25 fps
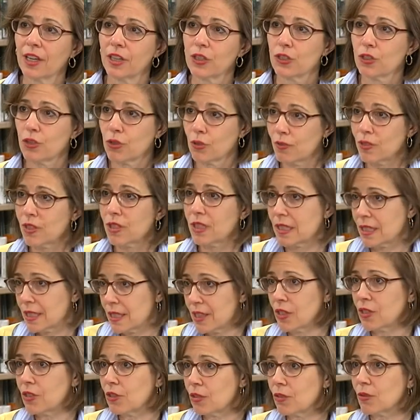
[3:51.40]
services
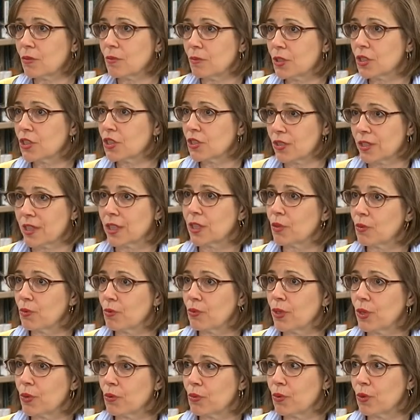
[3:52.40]
here, much like
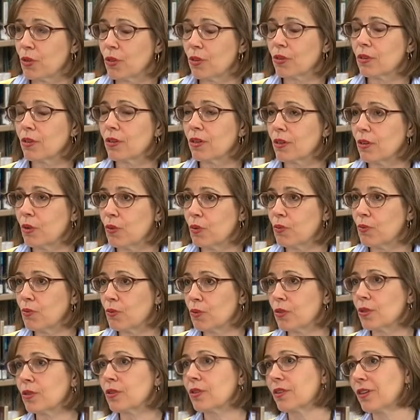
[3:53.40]
we were
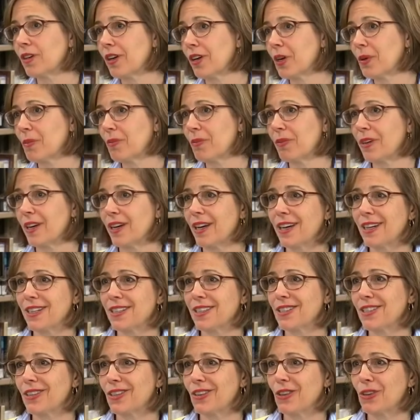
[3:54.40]
over um,
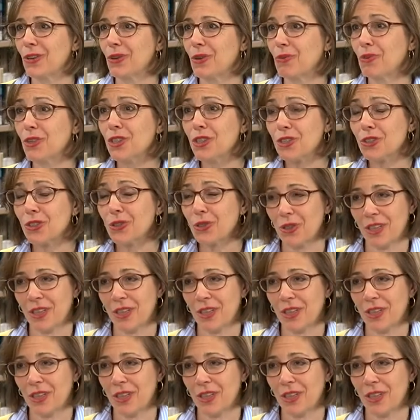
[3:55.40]
at our original